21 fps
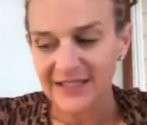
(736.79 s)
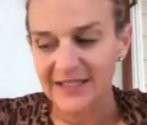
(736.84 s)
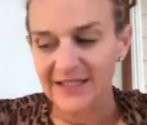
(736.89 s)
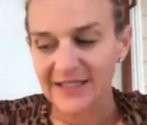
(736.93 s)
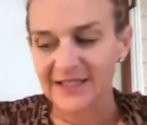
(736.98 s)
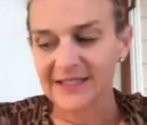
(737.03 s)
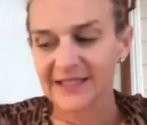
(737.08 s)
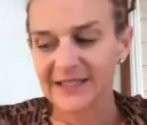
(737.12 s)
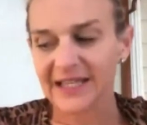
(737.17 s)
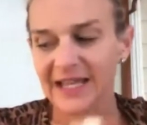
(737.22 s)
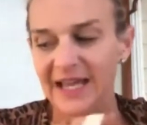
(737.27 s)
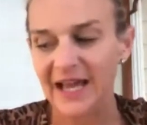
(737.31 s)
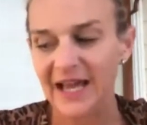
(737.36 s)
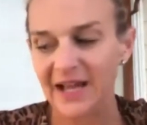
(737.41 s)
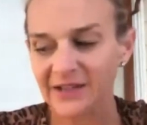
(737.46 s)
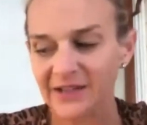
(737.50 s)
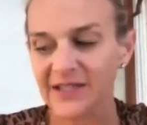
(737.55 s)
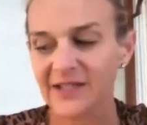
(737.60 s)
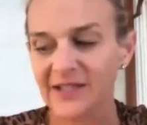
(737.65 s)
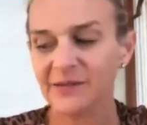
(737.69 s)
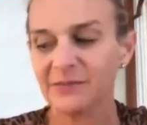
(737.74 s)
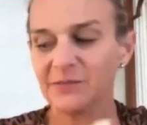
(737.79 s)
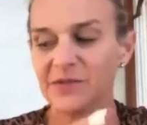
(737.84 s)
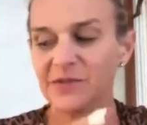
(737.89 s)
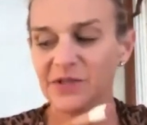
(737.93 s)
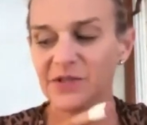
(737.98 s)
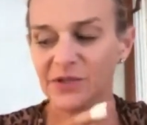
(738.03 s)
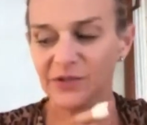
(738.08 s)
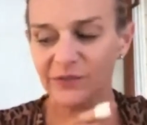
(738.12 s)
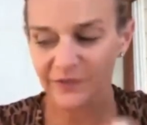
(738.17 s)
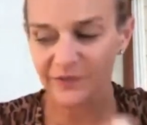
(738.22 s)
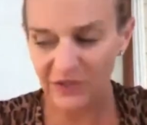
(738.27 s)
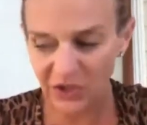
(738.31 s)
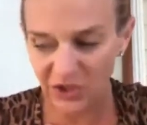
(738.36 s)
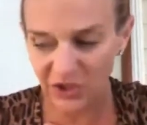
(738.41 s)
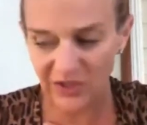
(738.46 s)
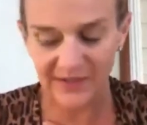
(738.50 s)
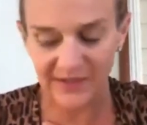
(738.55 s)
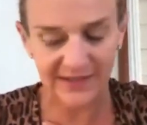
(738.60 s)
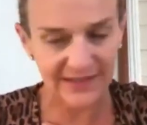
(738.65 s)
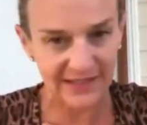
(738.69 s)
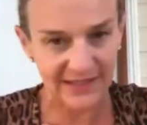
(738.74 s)
it's a calcium
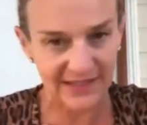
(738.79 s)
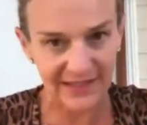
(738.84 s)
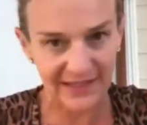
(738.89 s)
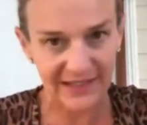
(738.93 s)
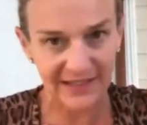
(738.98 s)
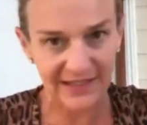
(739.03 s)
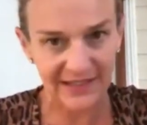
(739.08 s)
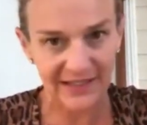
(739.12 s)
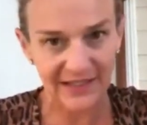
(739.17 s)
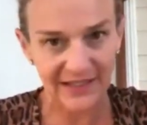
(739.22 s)
deficiency